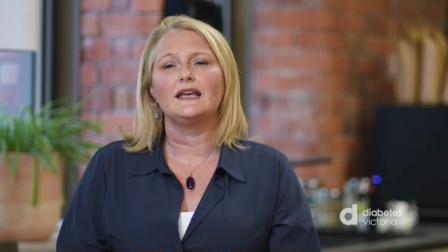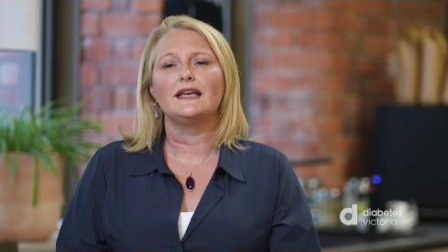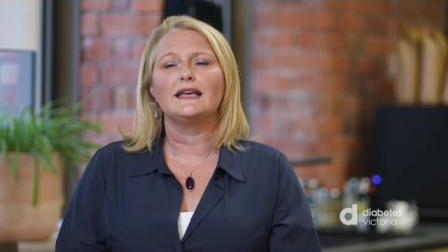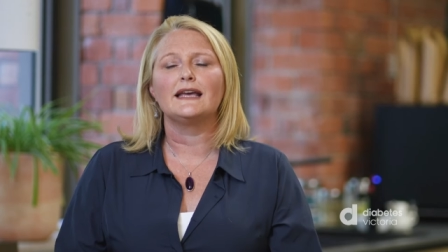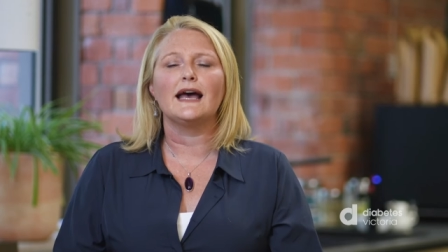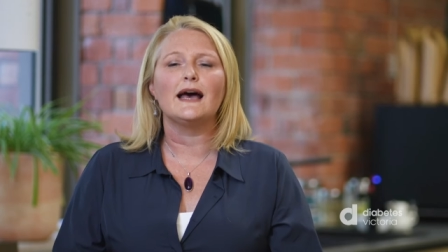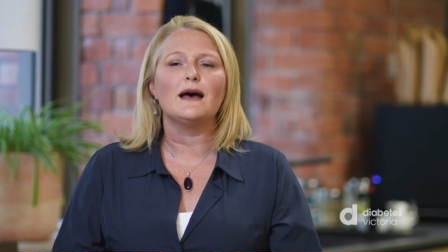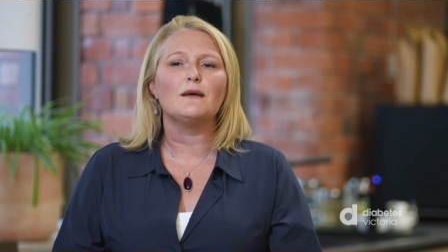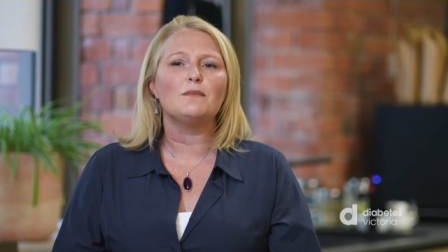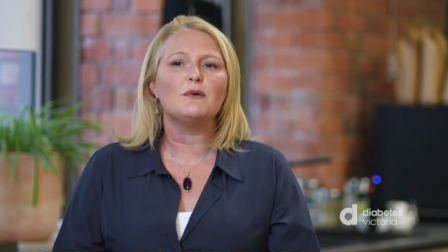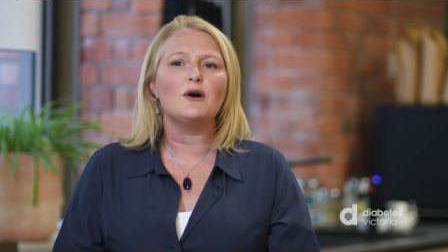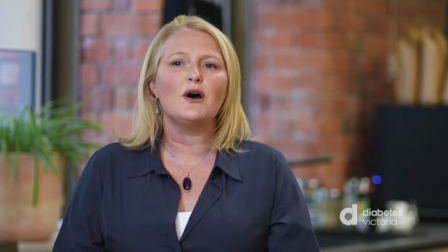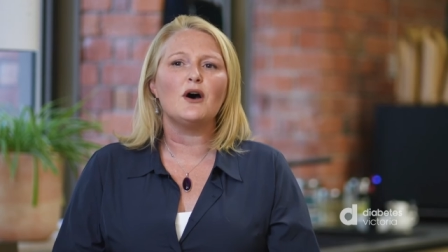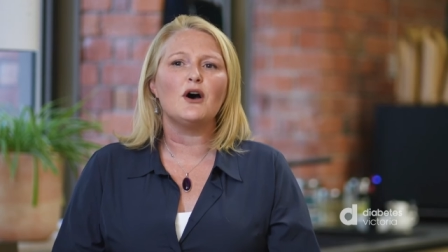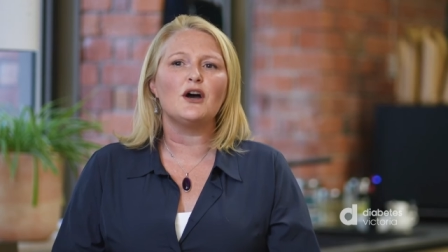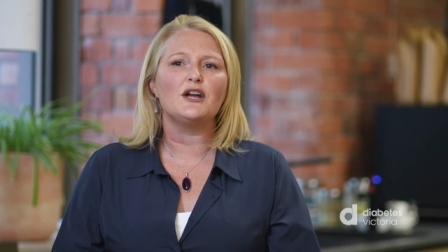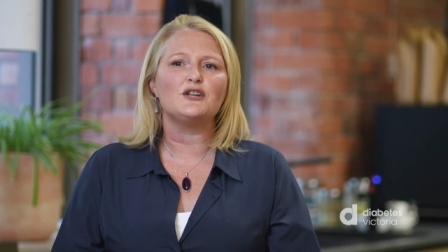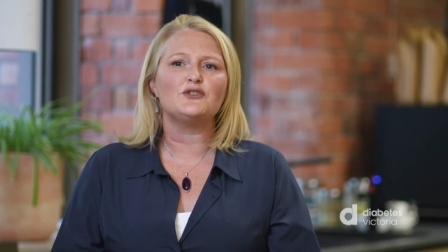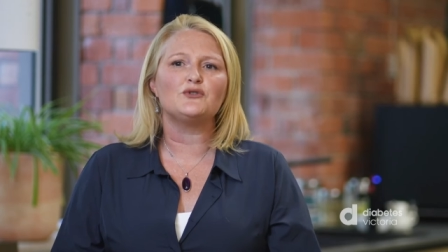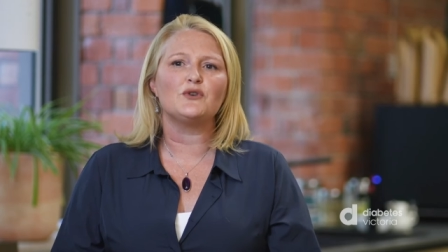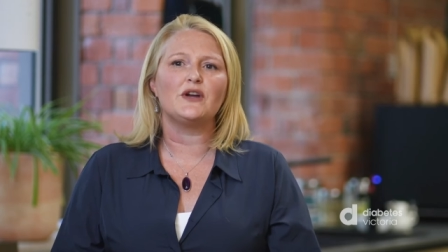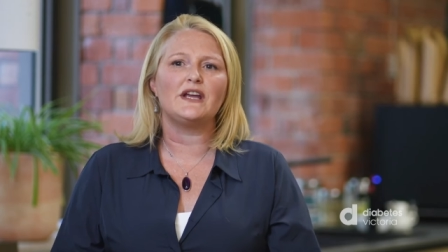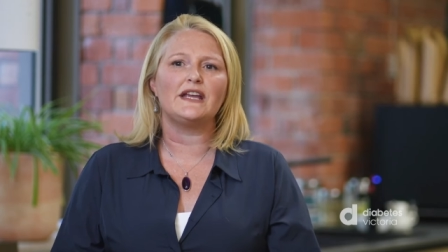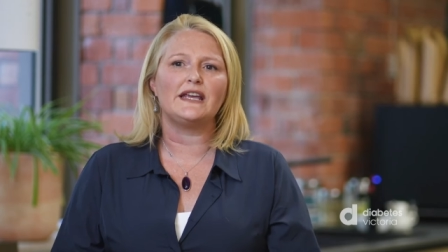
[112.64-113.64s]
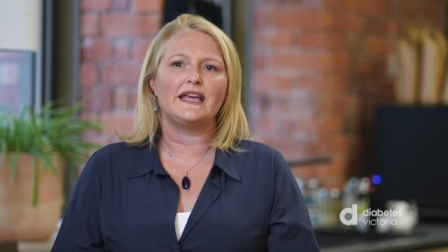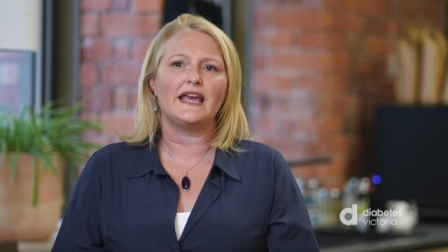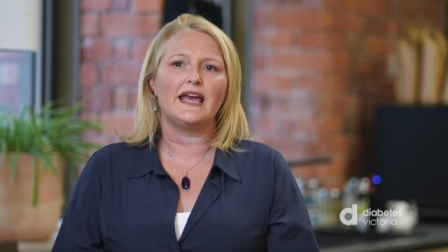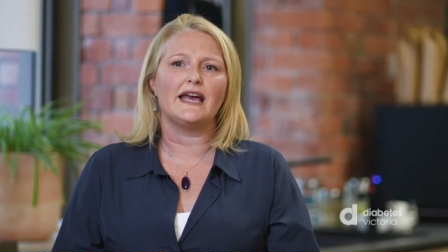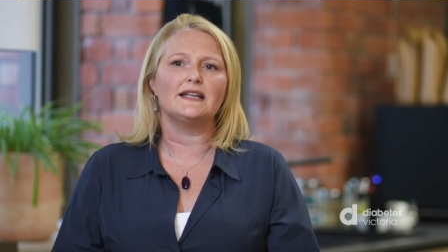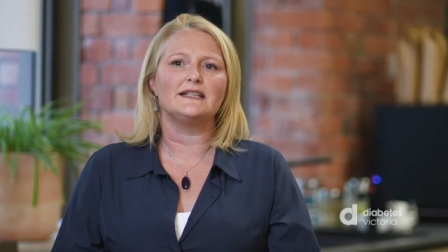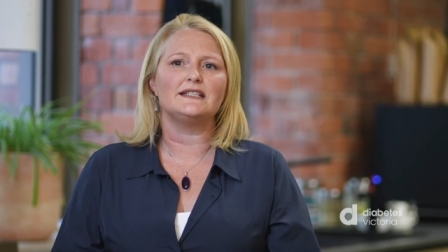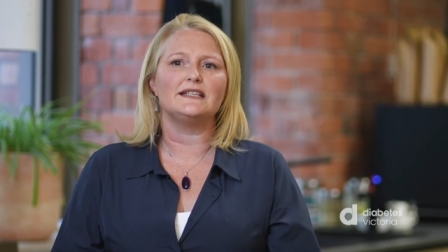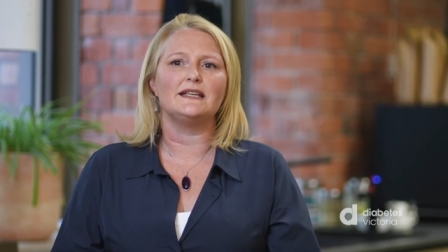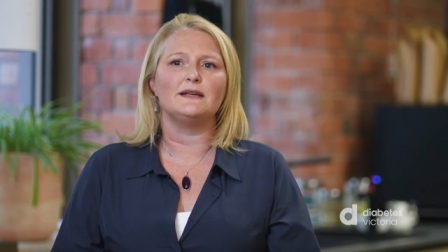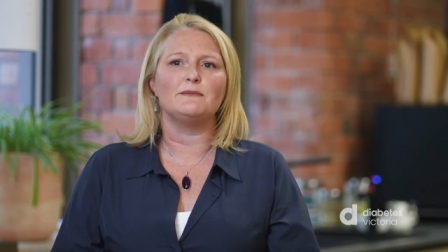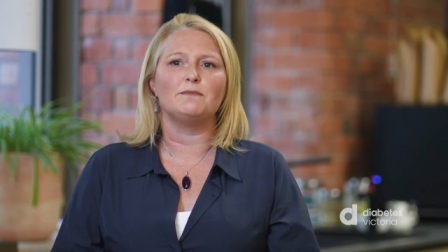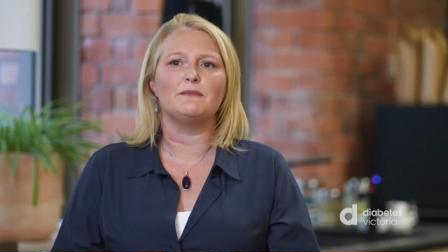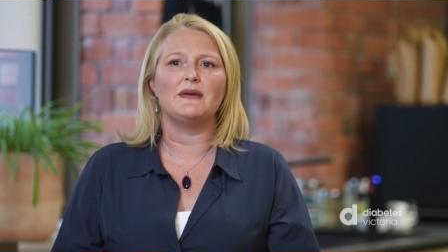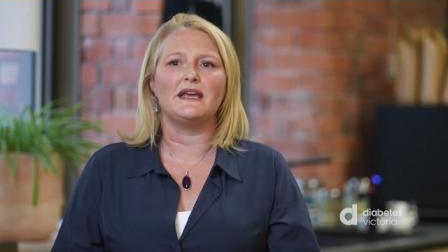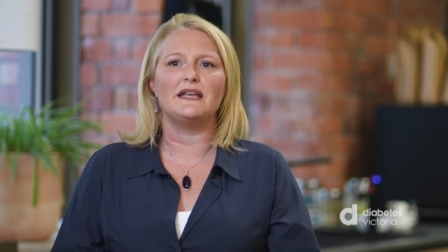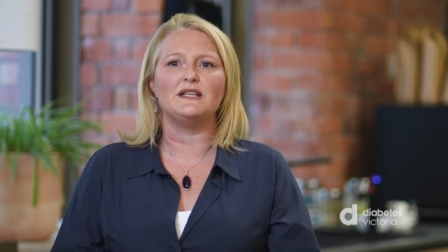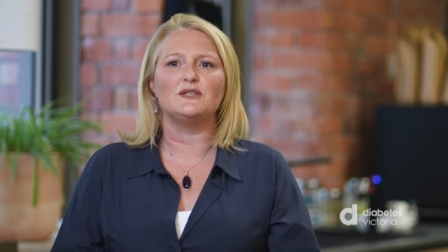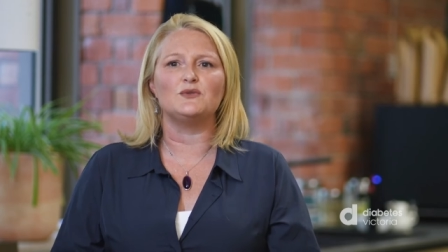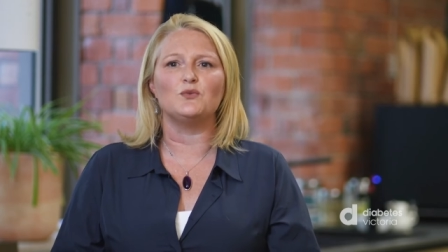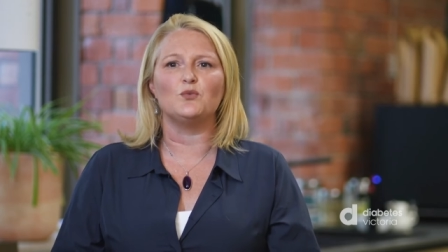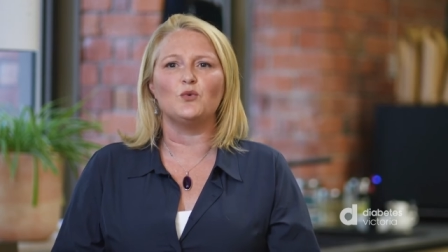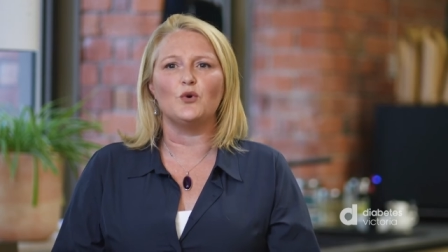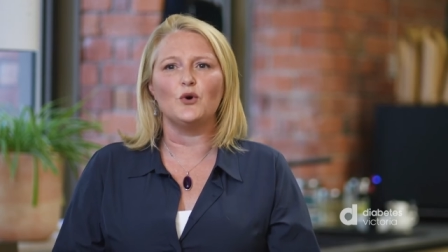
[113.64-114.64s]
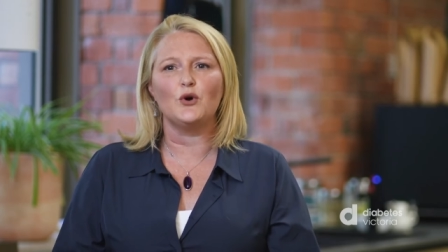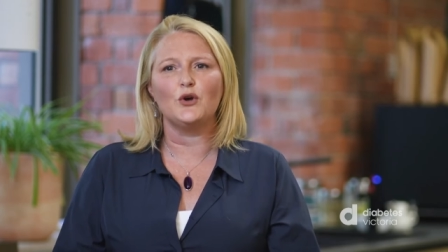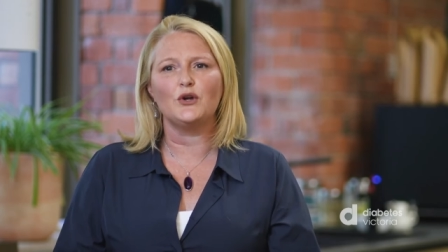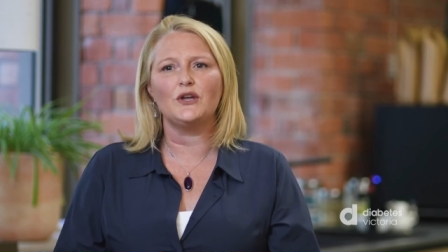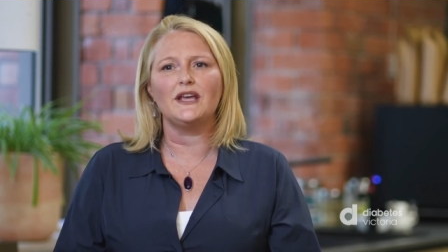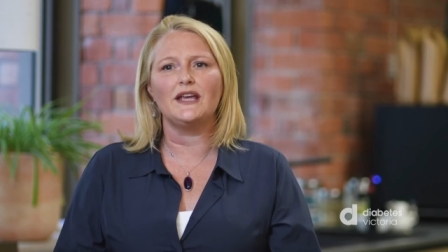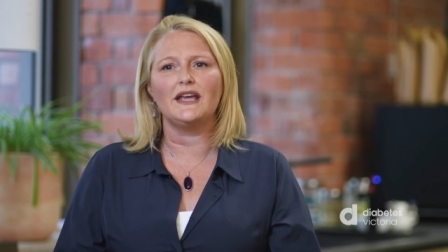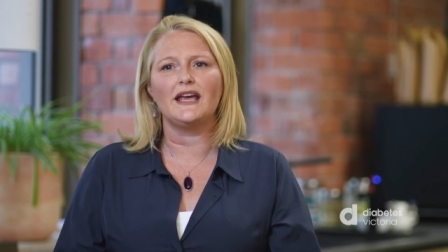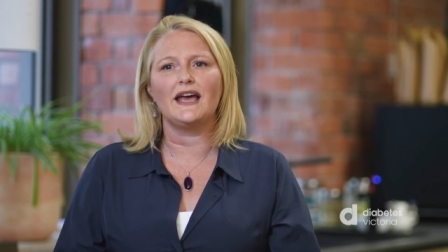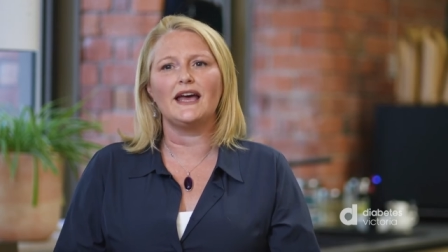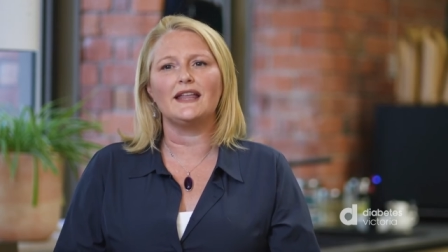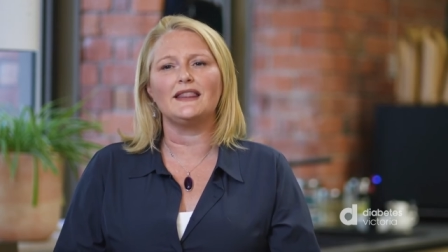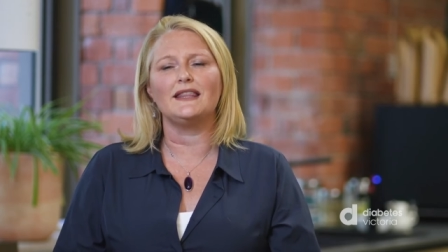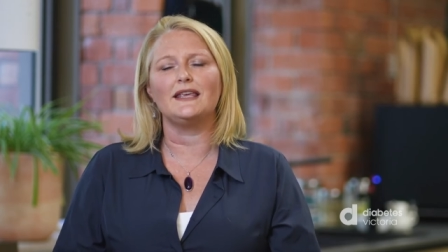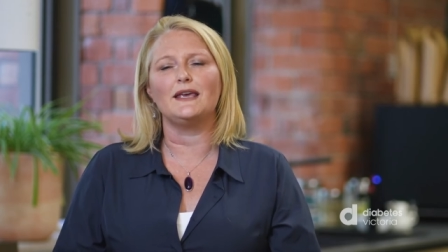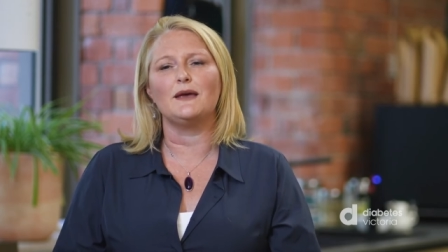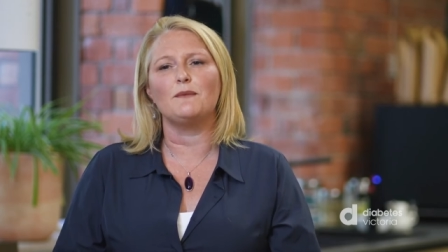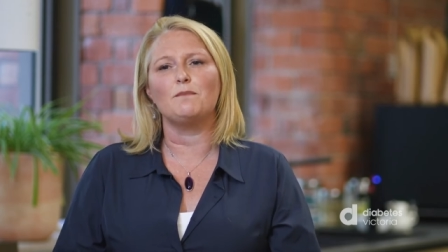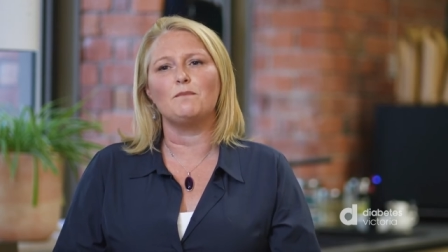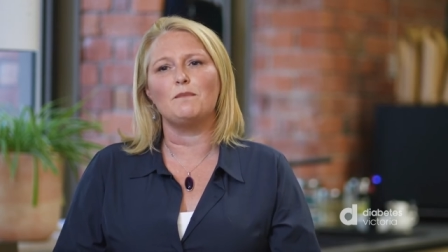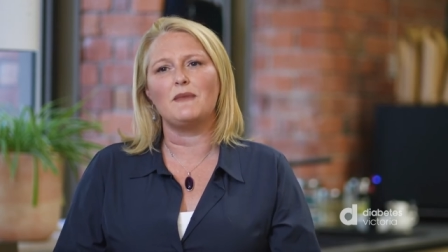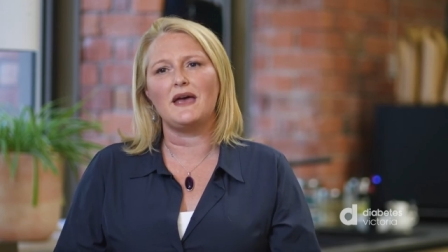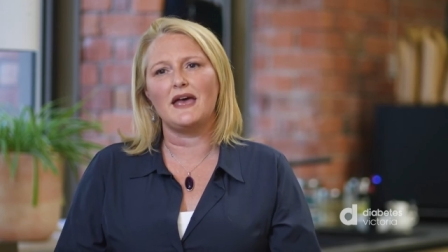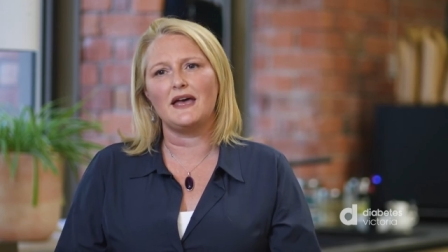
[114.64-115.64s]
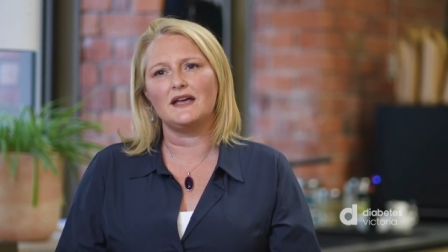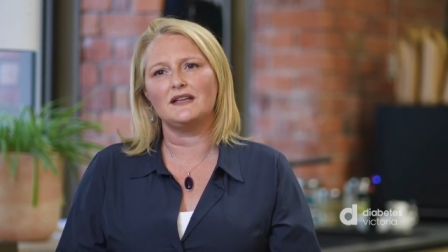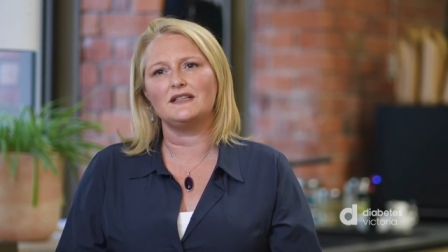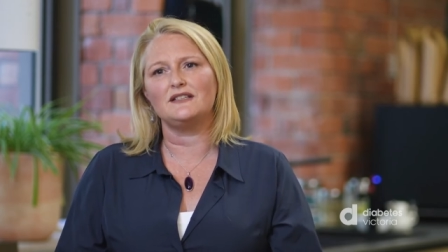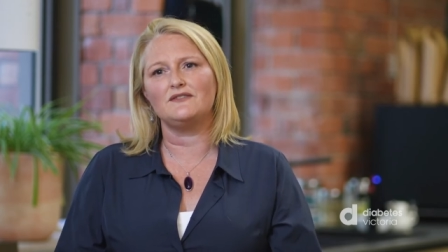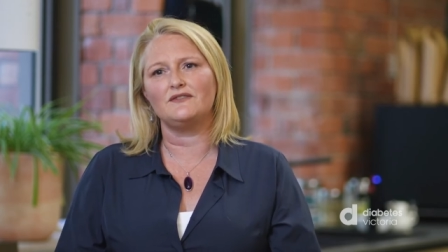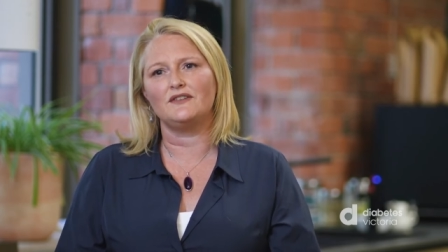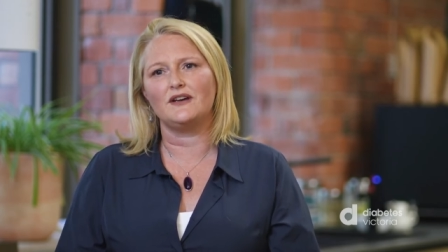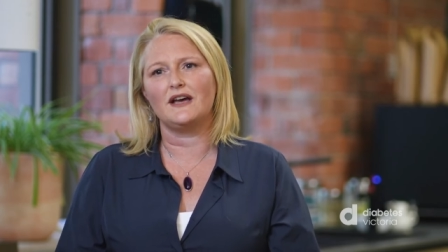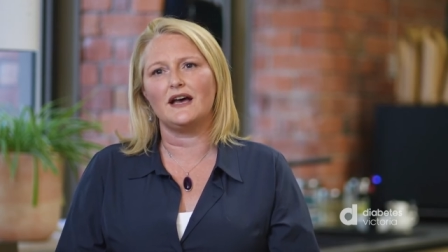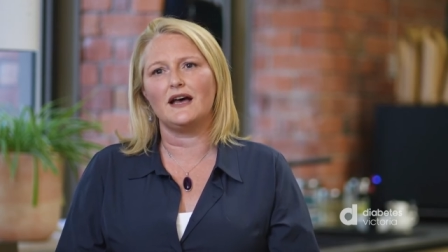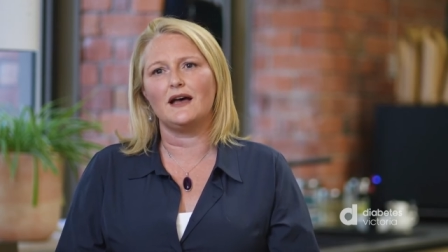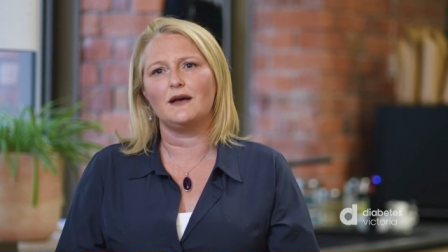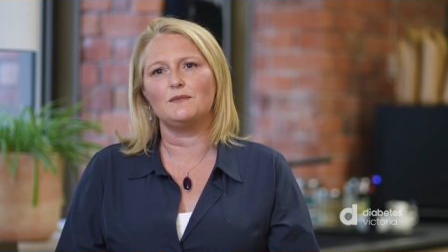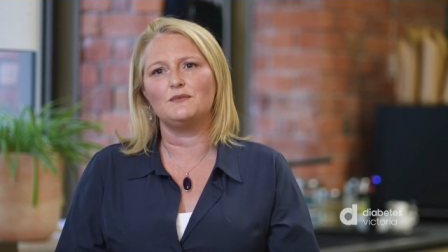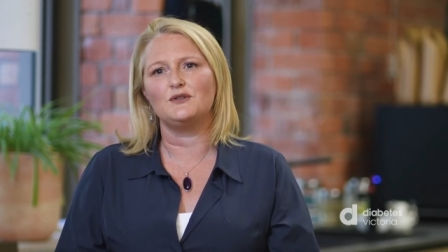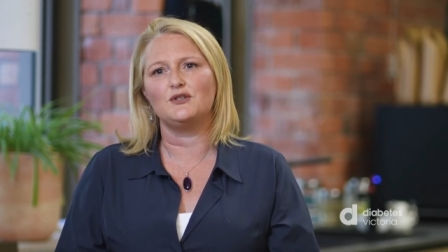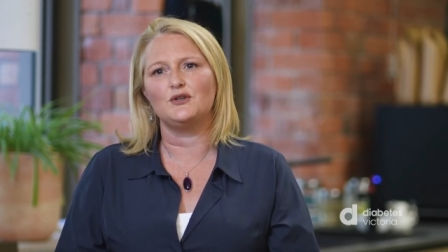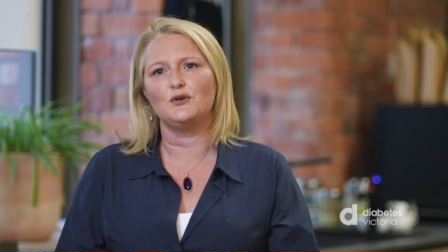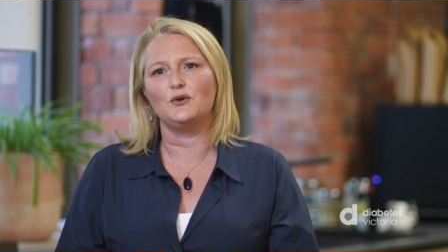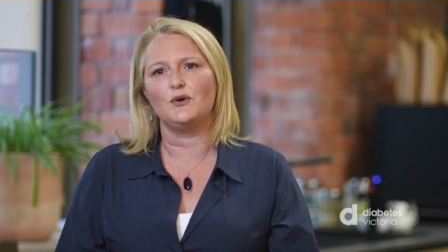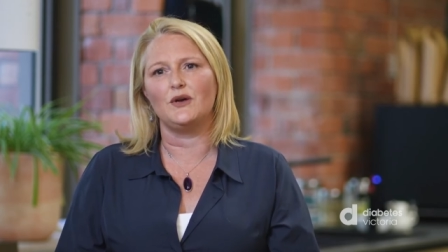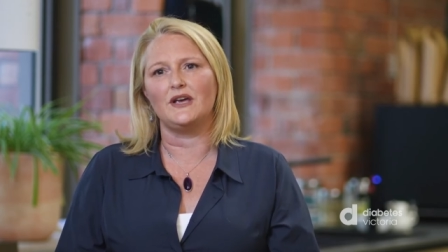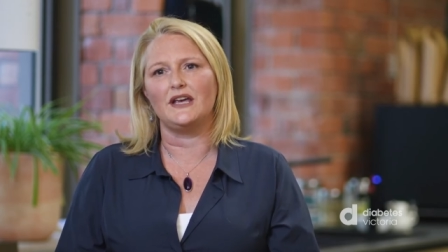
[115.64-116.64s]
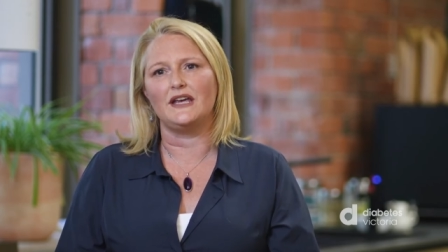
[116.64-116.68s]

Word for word: Carbohydrate counting means working out the amount of carbs you